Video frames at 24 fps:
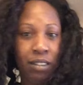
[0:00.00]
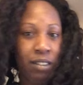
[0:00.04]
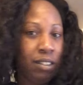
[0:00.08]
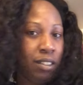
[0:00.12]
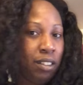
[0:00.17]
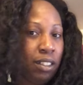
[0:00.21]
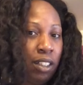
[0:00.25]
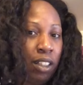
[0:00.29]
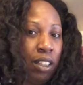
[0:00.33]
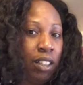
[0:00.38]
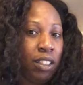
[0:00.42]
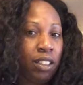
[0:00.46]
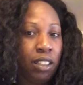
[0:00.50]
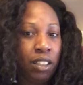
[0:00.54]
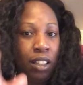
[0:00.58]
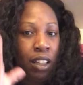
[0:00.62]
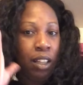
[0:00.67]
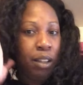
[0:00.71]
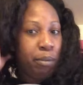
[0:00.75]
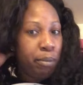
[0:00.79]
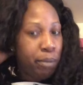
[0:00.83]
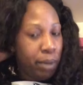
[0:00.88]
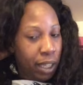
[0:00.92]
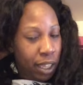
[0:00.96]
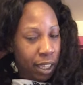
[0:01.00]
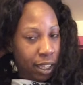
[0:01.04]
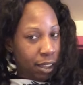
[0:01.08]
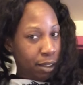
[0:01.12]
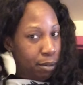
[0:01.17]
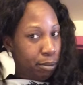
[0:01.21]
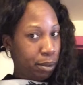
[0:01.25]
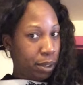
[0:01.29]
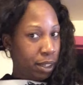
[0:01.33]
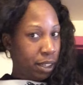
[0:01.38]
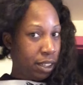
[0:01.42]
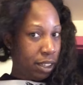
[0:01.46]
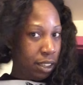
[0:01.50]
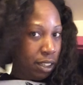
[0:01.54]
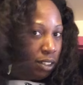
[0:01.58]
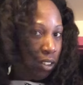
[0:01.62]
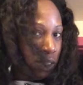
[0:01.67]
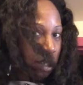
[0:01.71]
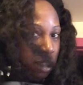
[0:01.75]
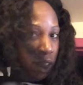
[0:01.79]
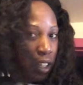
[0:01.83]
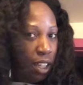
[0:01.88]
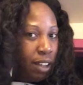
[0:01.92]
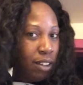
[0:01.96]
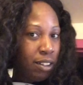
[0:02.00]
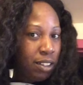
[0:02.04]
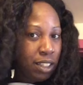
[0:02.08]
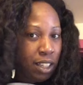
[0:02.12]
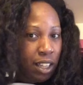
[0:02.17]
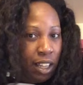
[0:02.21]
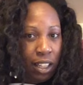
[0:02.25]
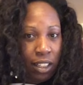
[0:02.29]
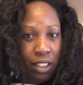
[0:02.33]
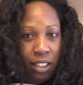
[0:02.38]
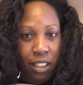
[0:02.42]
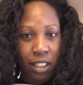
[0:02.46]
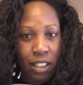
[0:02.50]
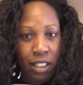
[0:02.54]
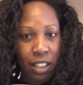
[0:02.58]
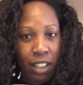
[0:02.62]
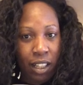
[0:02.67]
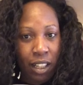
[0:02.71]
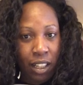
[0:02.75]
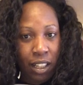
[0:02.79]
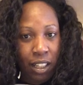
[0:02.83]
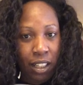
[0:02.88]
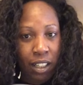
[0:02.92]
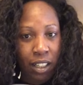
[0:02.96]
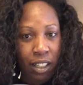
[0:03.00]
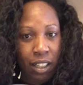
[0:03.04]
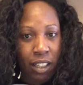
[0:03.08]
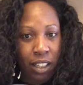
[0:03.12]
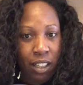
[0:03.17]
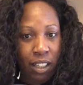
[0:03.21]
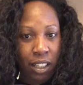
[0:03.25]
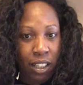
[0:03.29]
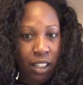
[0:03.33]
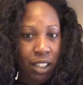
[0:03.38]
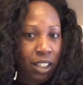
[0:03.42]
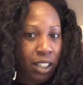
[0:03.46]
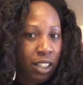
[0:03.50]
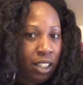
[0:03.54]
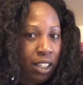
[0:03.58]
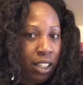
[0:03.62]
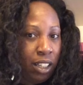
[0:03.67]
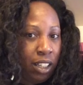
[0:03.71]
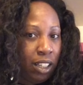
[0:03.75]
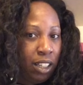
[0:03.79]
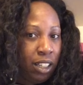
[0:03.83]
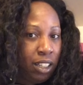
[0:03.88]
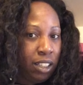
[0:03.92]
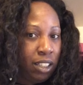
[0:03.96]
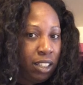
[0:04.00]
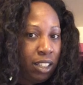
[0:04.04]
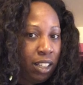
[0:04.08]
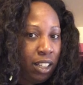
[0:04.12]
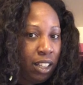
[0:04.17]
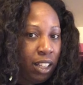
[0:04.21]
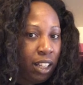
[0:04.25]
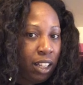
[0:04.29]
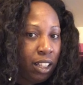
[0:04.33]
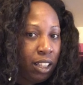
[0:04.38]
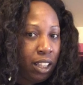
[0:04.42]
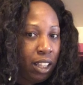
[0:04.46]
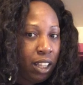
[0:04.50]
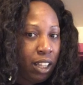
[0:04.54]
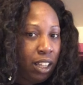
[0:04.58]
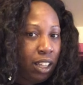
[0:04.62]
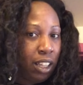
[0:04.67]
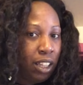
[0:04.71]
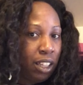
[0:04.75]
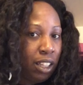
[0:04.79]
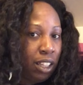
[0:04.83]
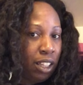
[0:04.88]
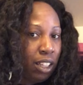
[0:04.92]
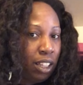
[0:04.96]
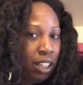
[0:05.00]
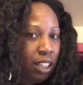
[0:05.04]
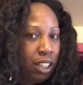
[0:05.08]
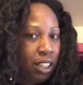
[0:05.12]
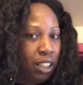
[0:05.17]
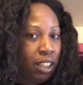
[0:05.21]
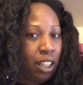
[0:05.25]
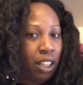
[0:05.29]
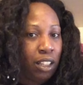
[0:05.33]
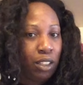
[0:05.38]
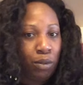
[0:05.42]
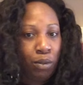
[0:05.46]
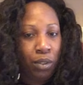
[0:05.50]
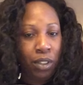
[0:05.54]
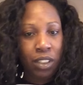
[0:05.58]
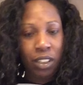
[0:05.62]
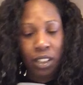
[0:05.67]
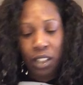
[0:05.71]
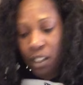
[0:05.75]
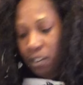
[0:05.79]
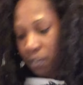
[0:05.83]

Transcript: it's not bad, but you see how it's acting, like, see, like that? That's what it's